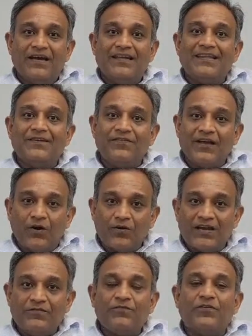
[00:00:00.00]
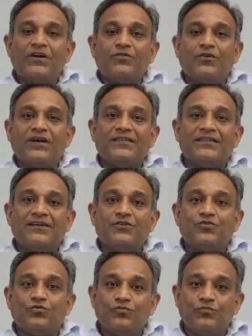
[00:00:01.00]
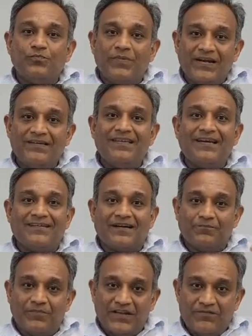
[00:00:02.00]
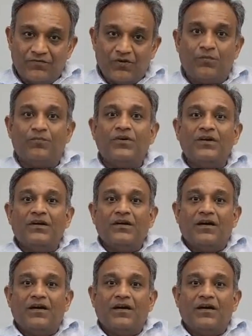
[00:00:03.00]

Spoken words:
And then we, how can we work together to build that company from